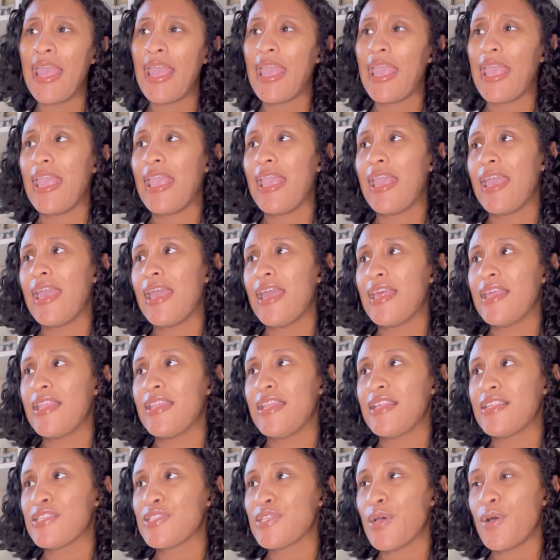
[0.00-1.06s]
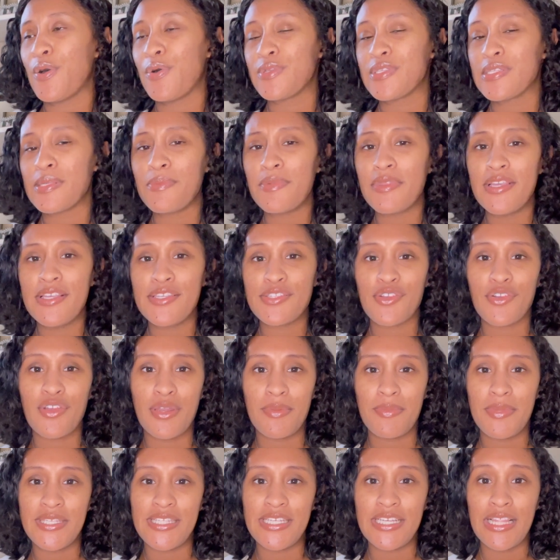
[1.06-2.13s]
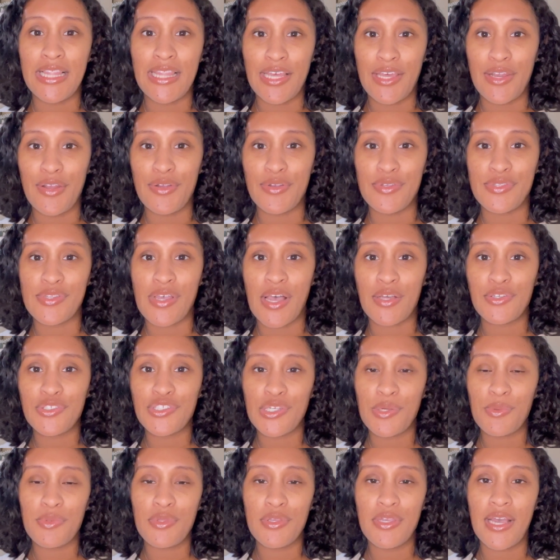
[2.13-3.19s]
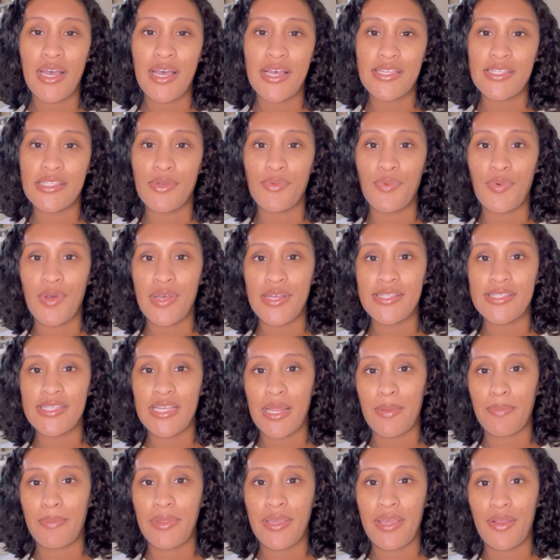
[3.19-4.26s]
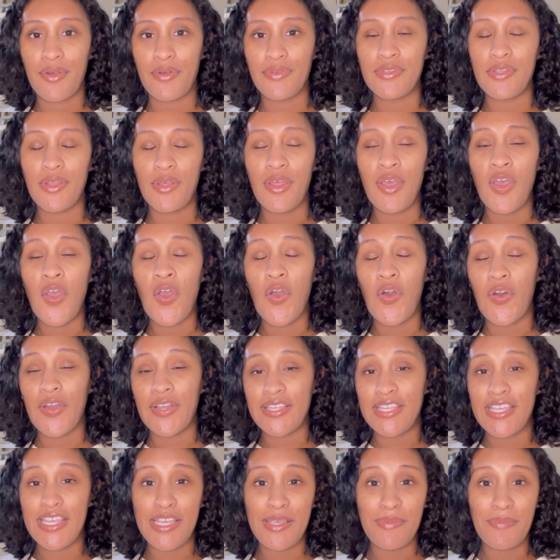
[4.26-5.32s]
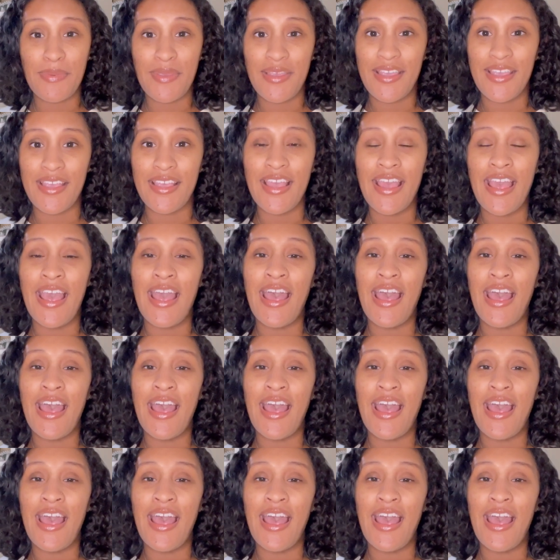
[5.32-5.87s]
And so some of these are going to be decluttered. So I'll share with you guys the ones that I plan on keeping.